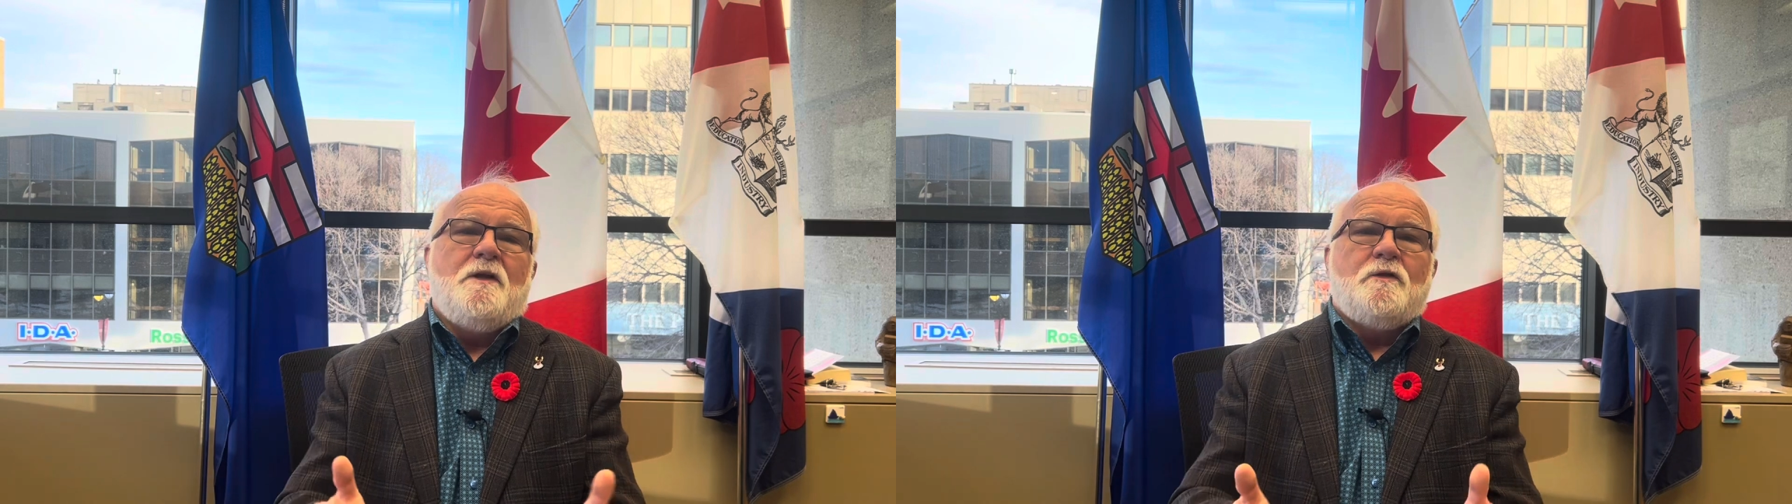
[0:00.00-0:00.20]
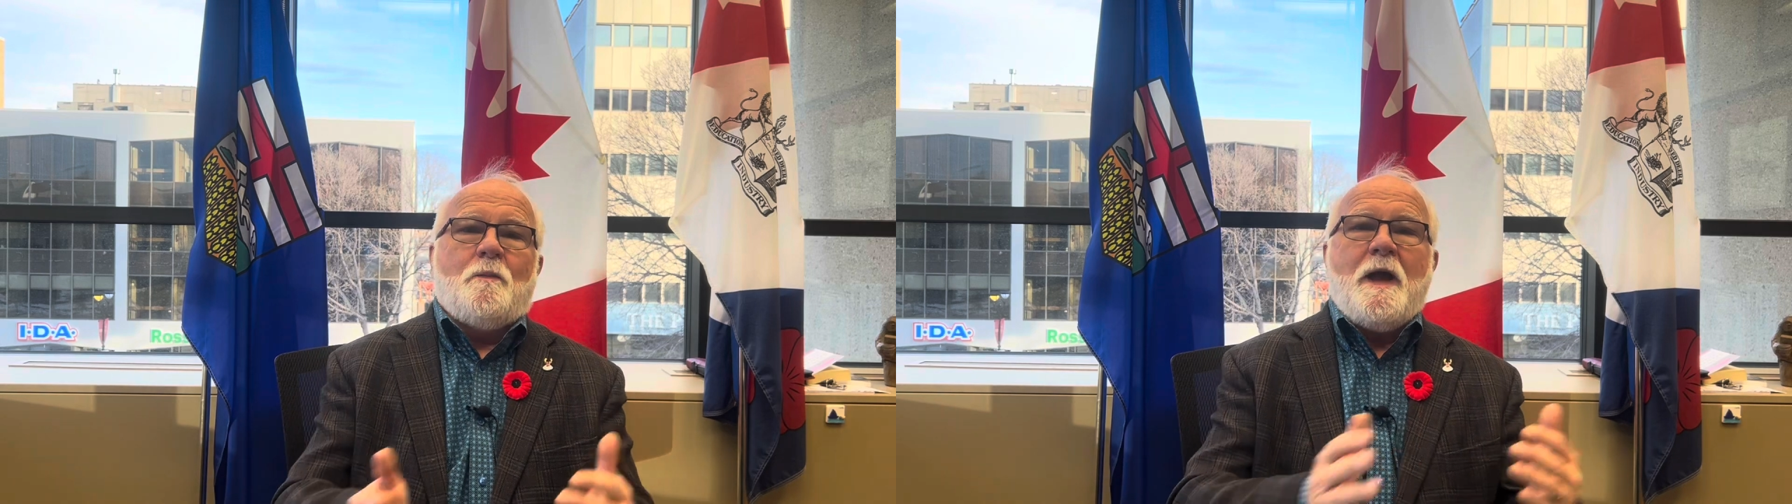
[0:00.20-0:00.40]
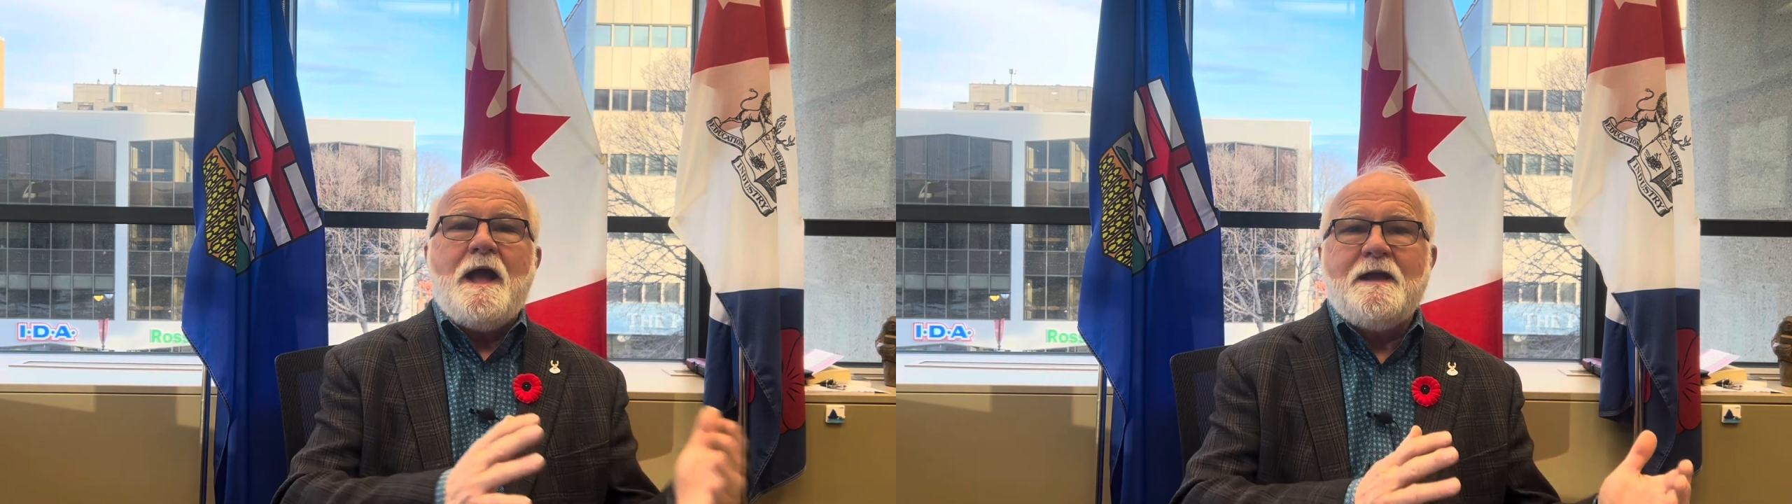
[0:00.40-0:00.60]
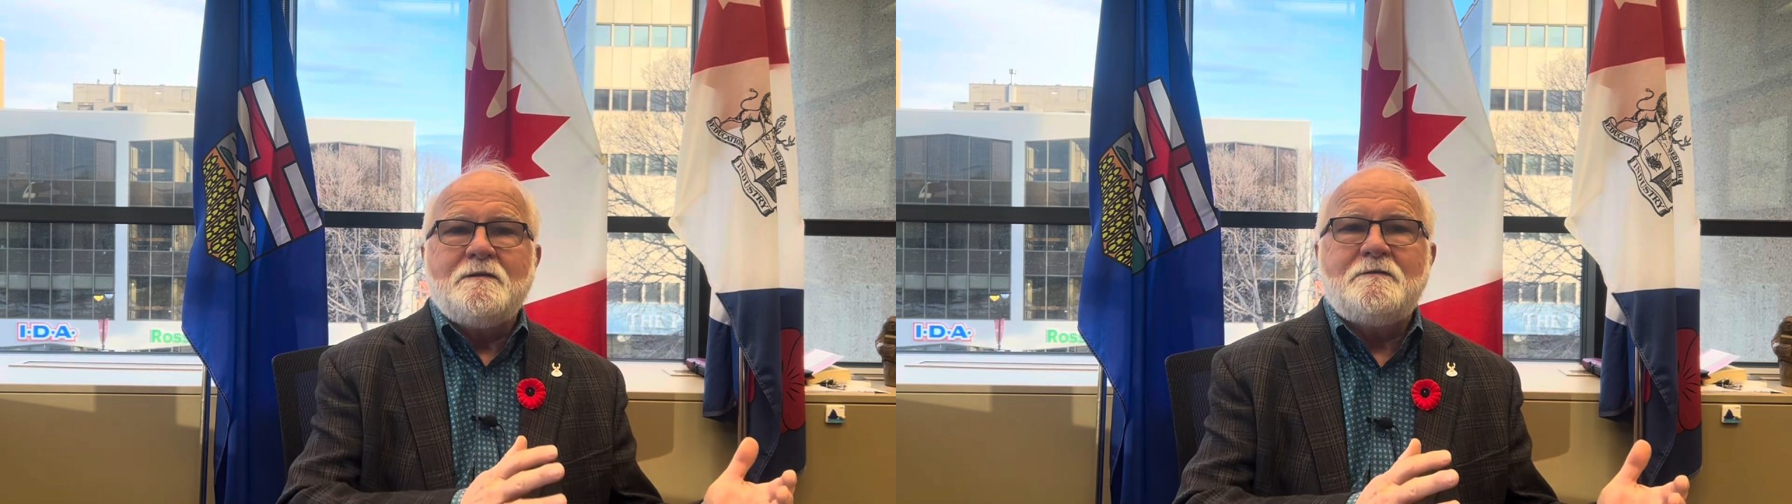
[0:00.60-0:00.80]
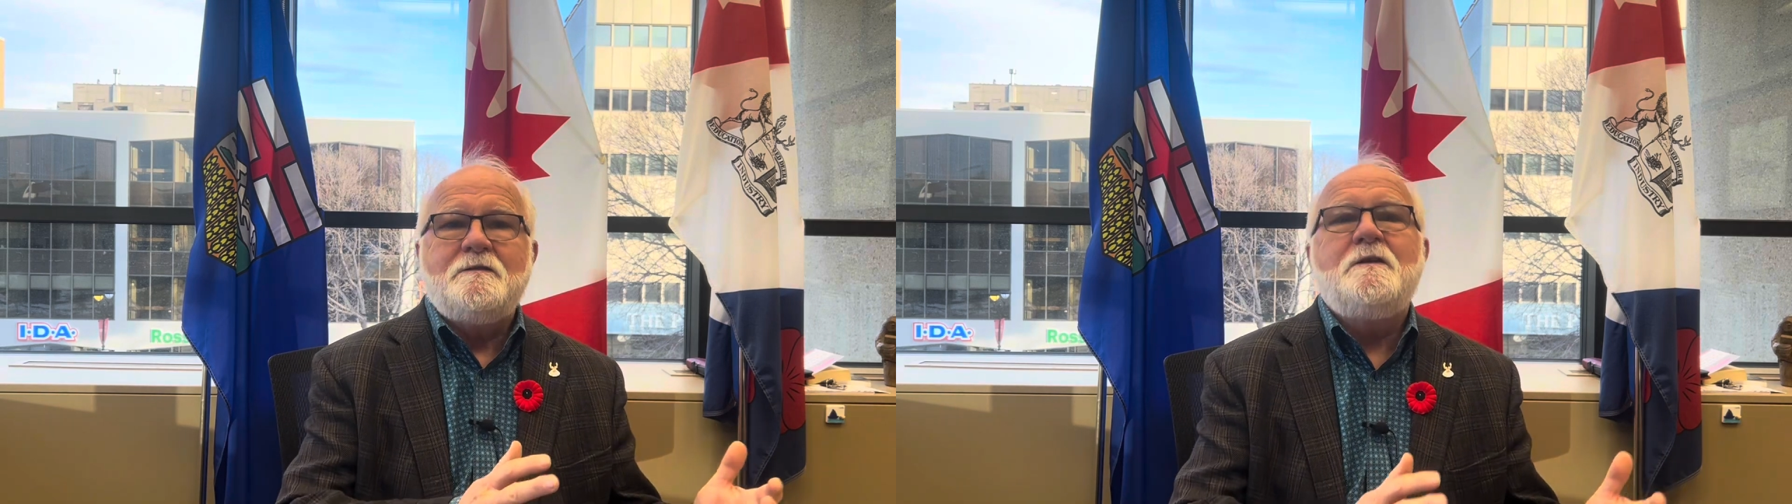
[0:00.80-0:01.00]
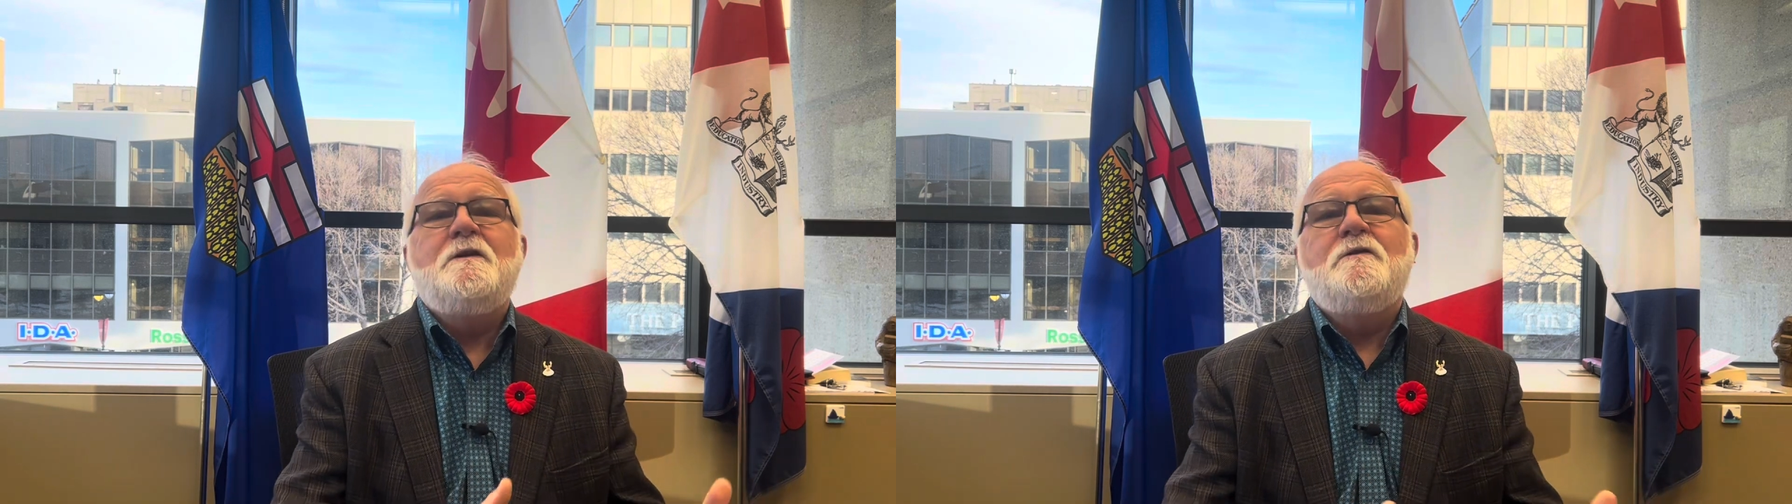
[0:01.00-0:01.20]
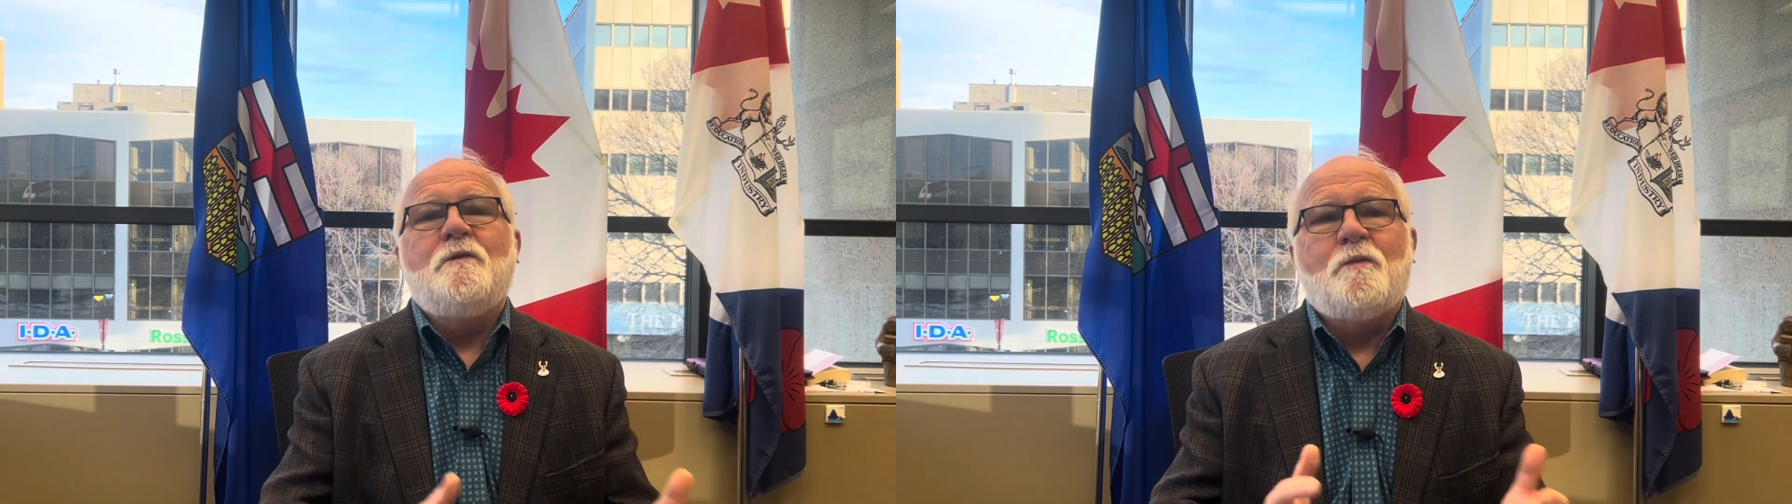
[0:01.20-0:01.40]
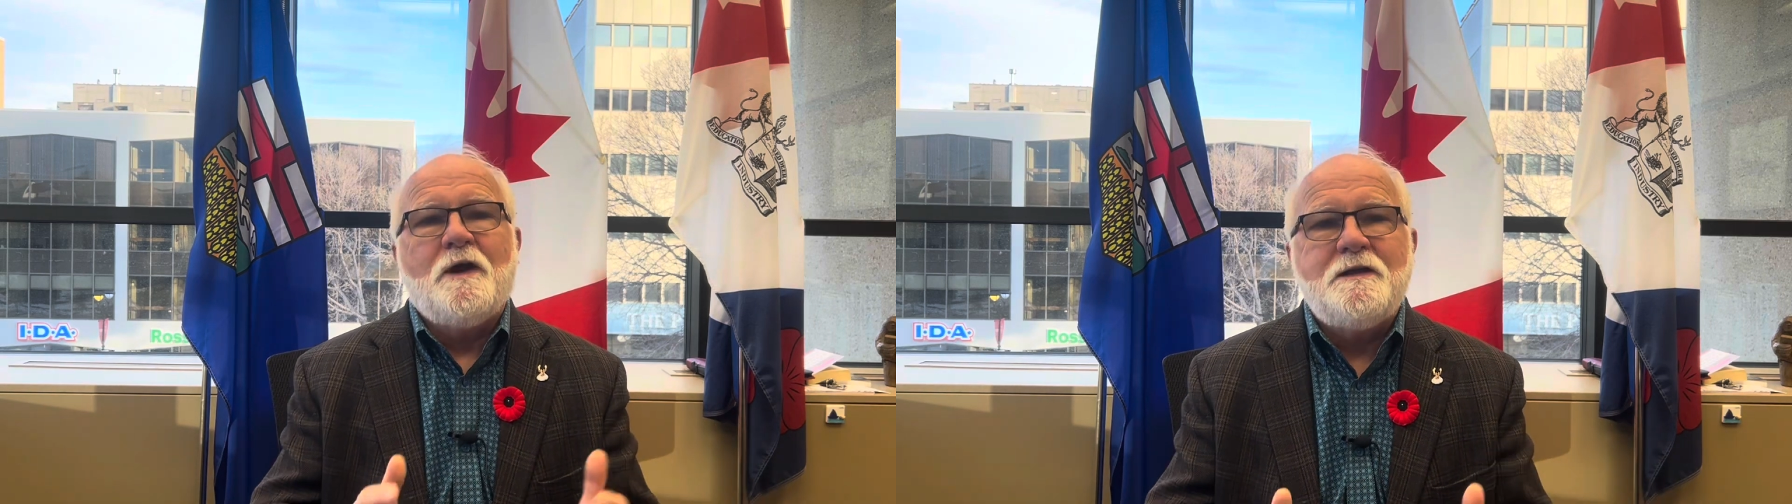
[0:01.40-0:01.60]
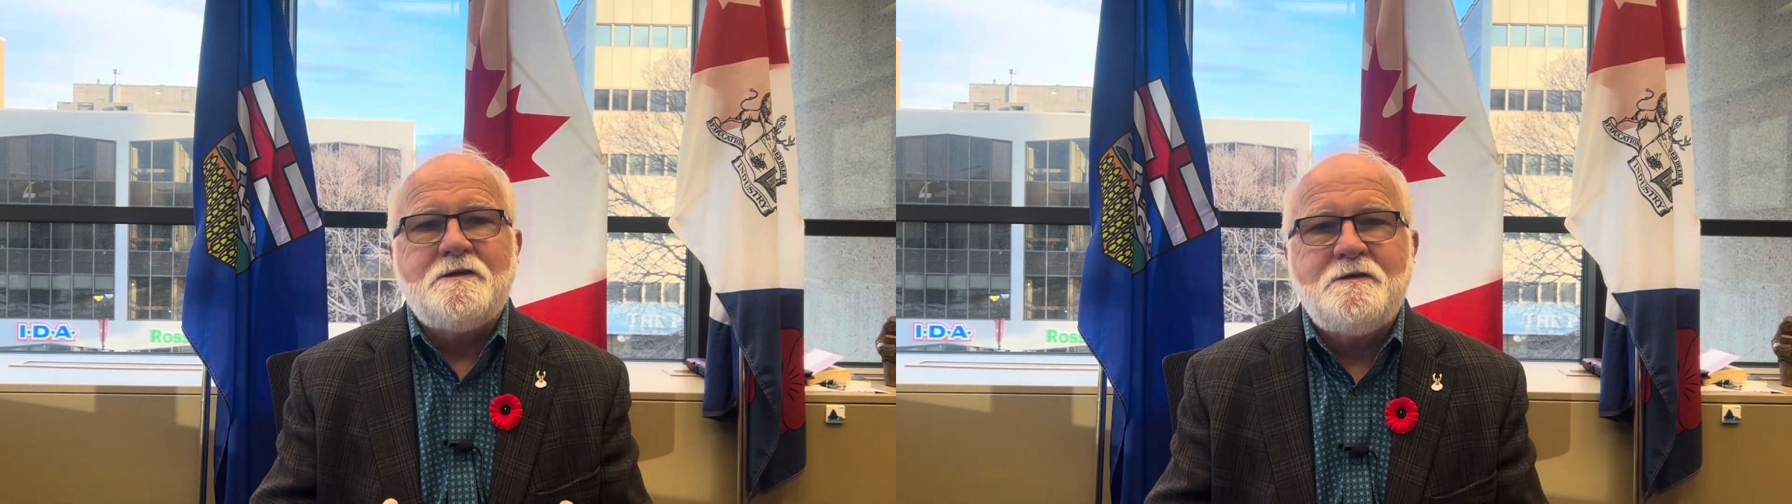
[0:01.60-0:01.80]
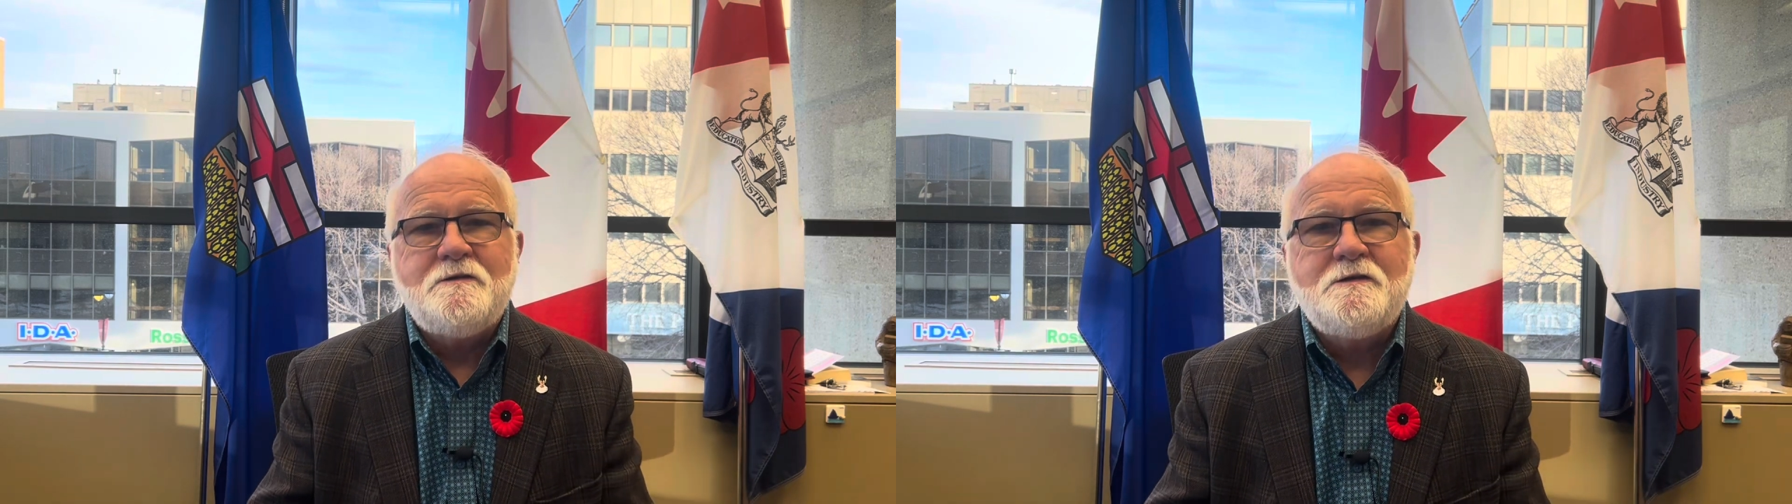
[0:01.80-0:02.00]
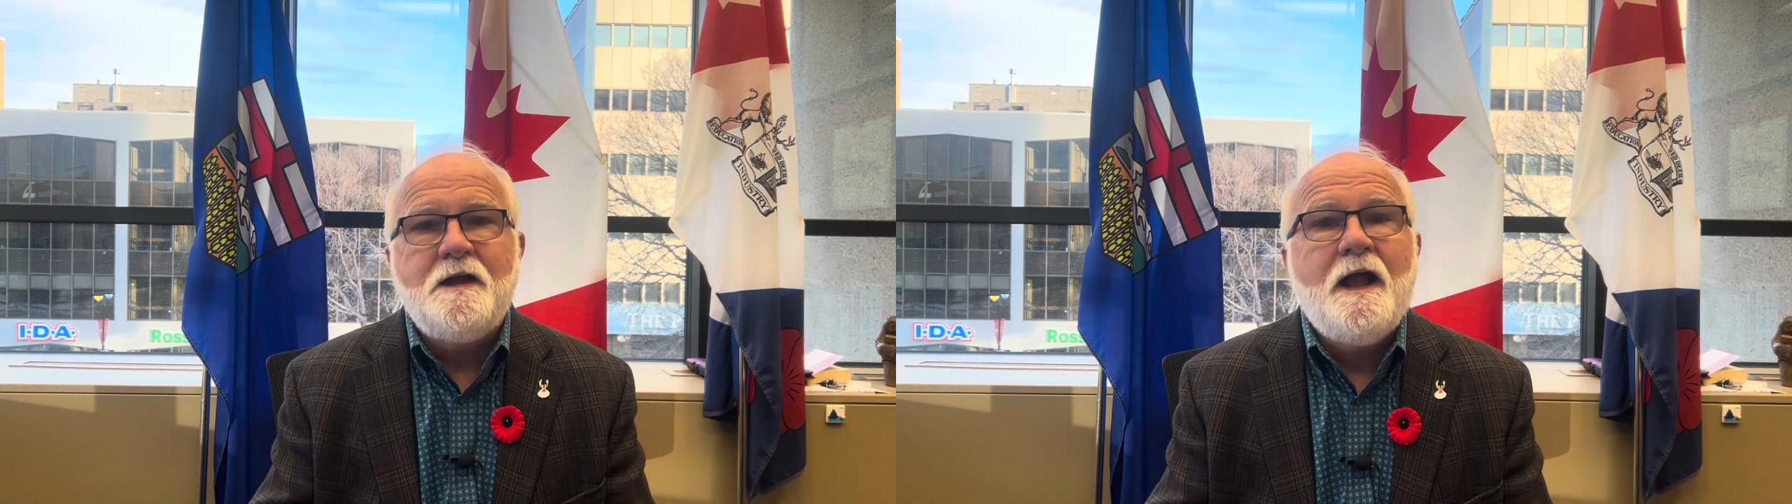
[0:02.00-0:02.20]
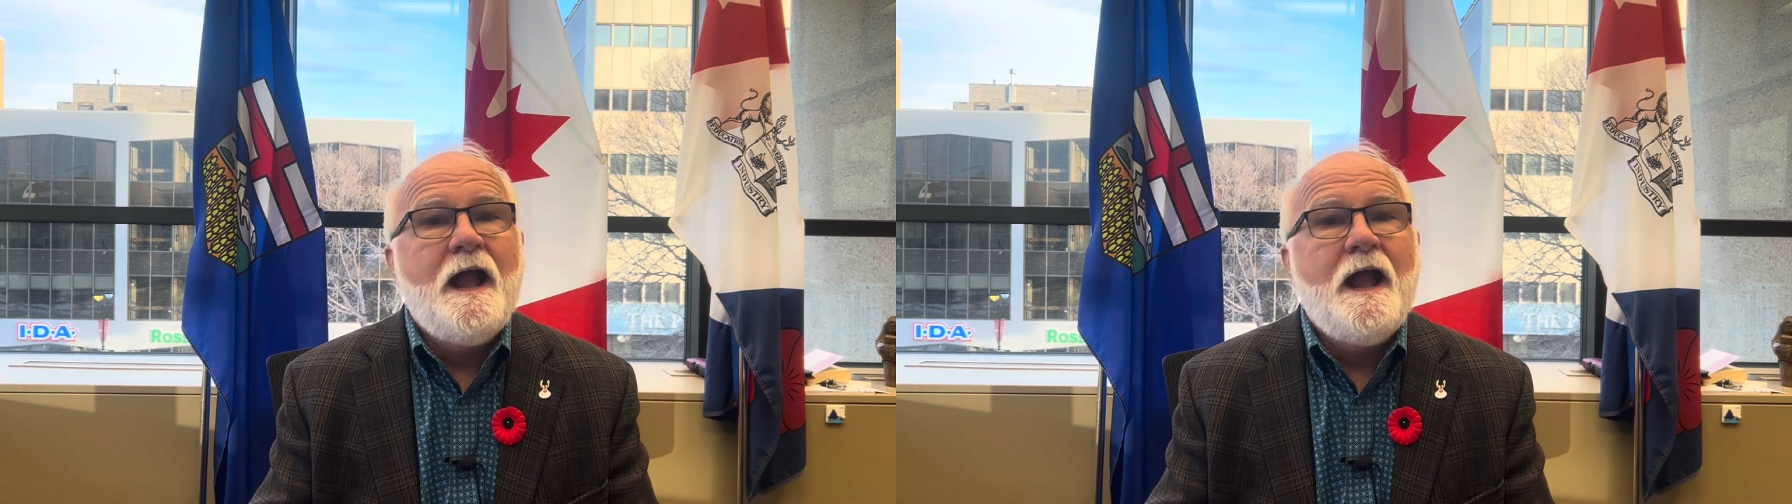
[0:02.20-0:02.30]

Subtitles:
the past, the present,